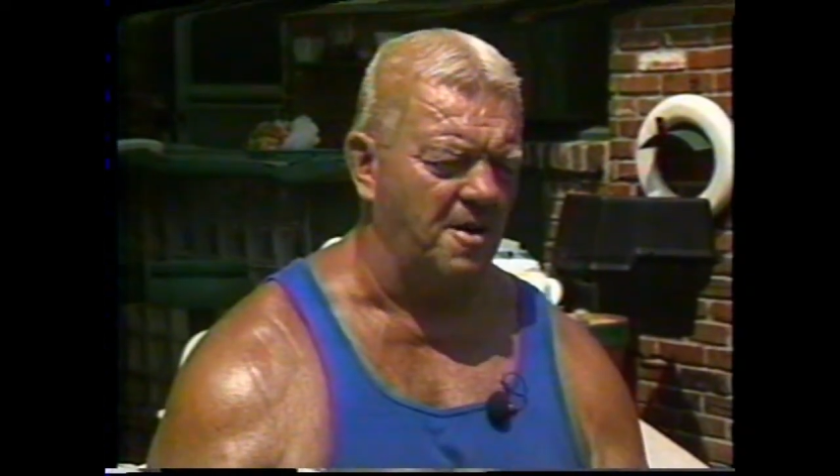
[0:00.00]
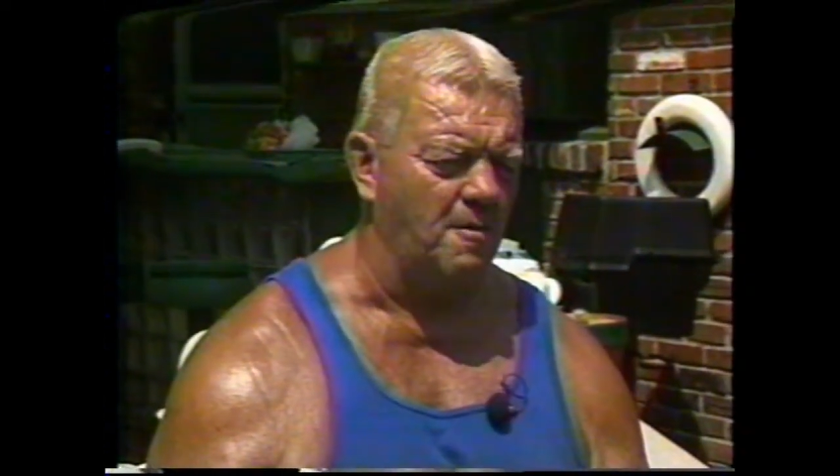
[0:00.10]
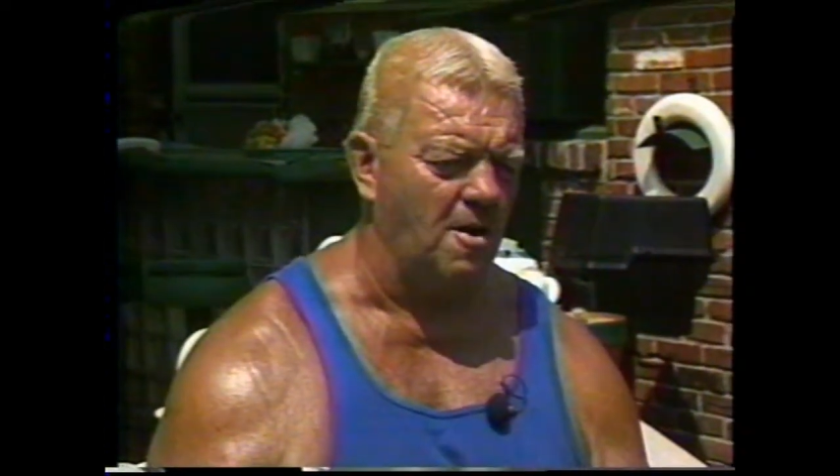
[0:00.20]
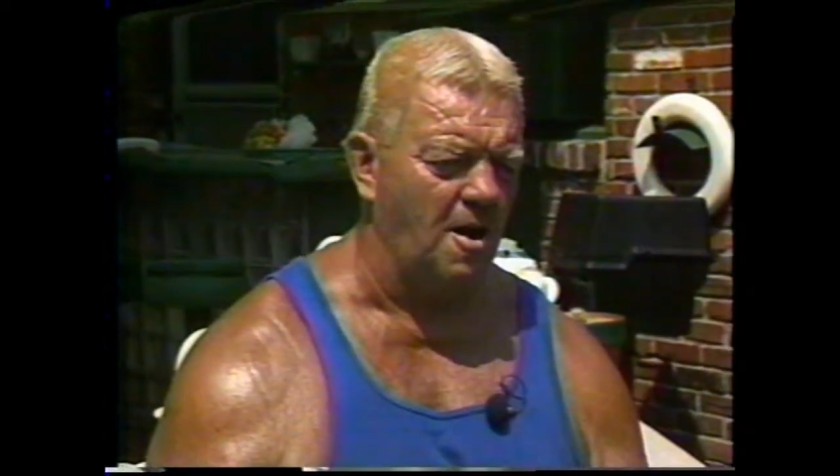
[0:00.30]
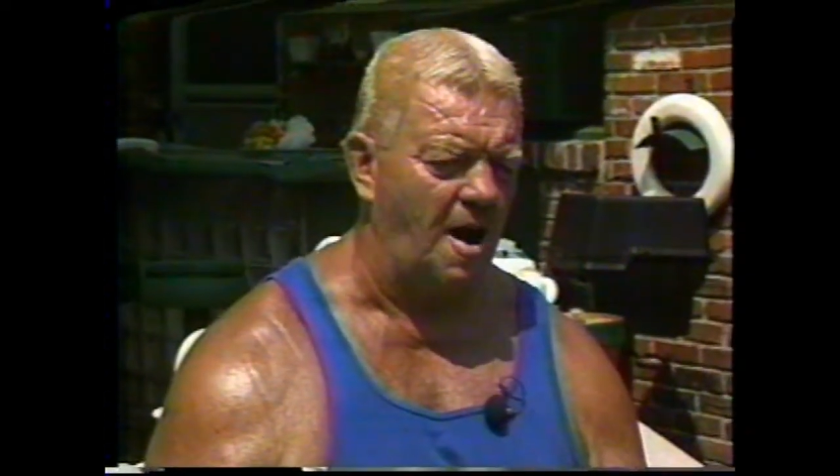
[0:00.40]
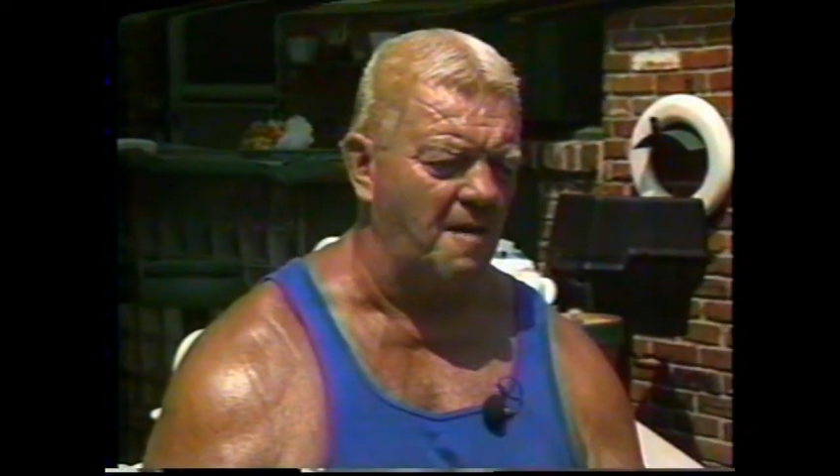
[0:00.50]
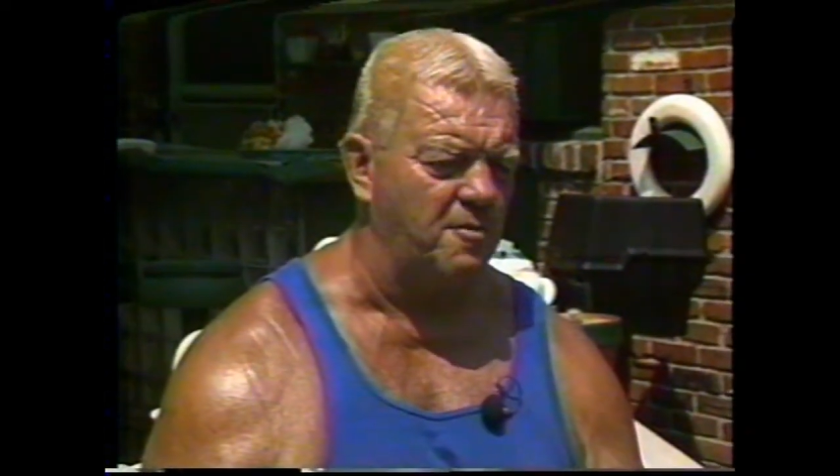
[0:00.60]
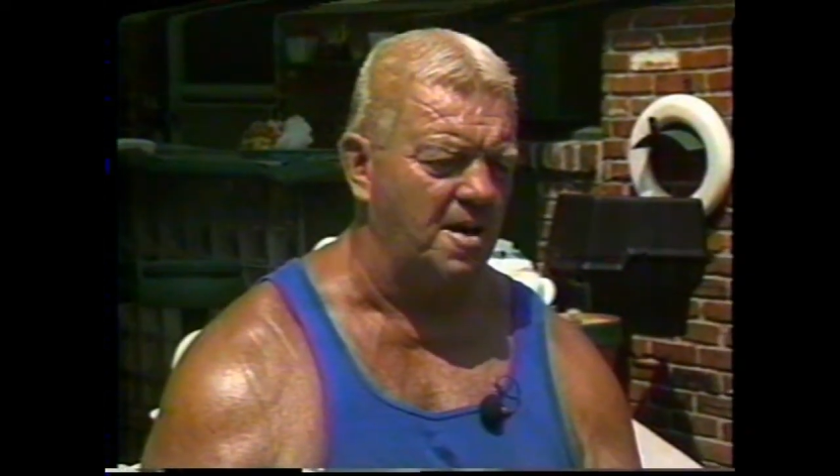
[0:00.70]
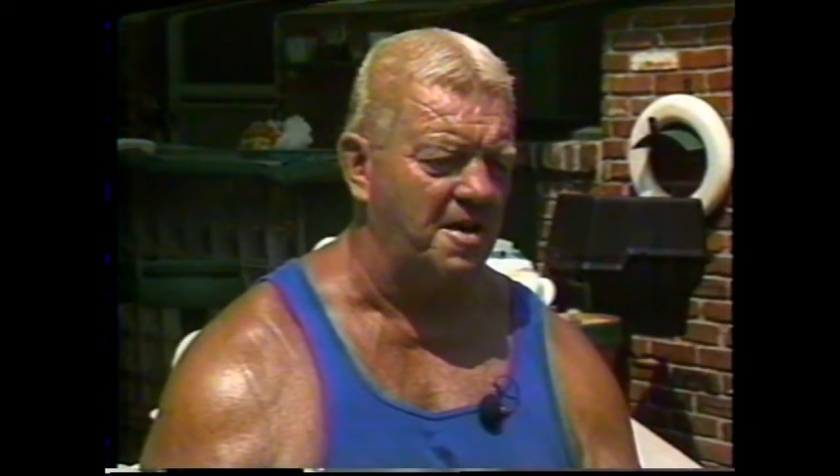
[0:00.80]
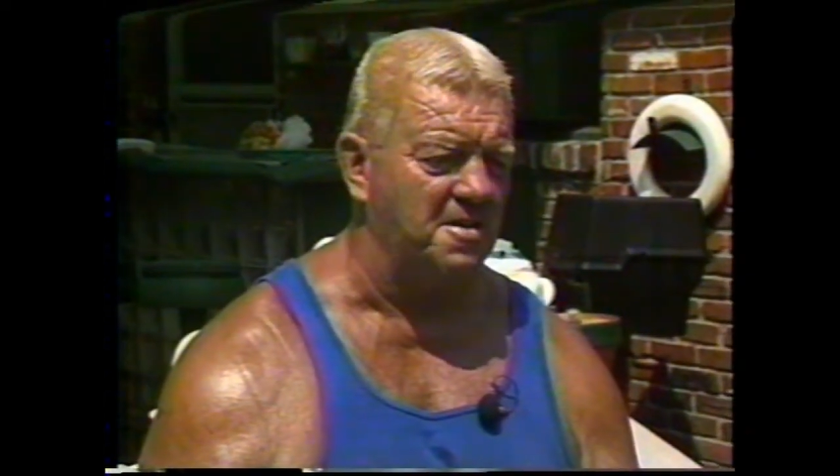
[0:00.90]
they were. I've
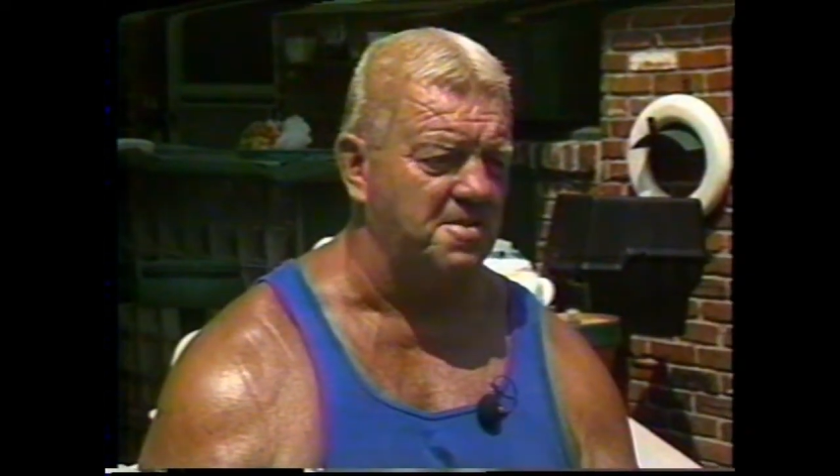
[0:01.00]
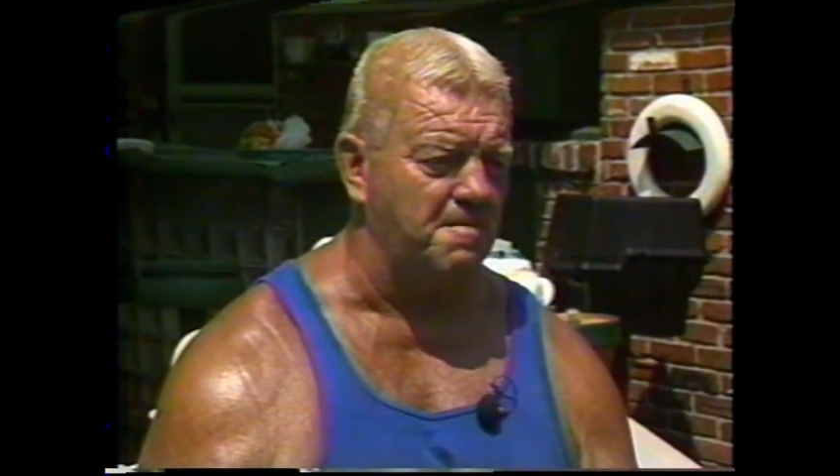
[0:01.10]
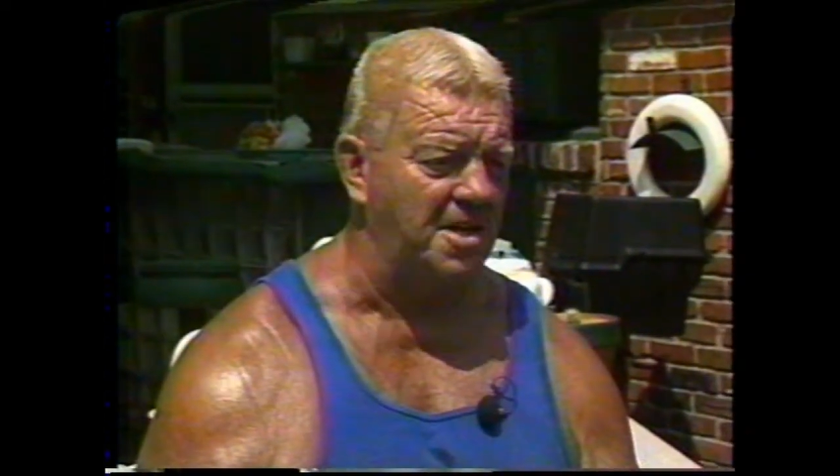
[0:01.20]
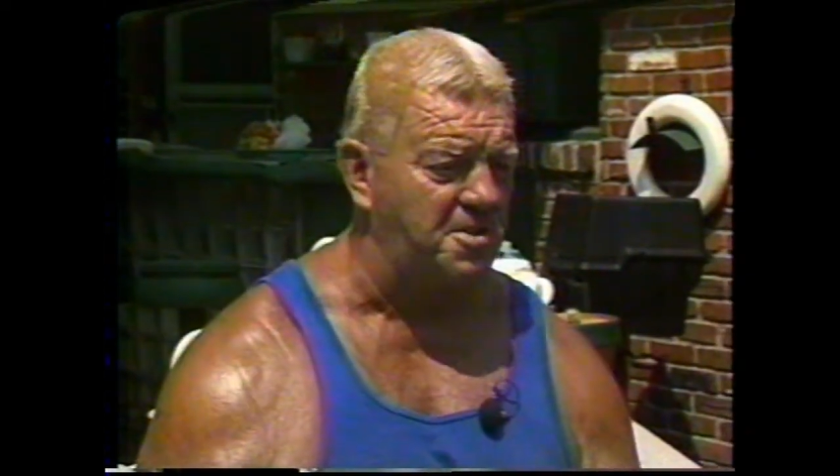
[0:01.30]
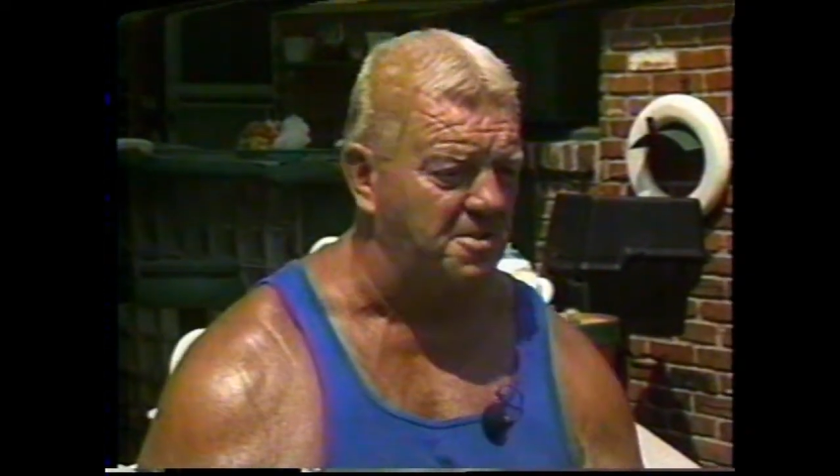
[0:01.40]
weighed as much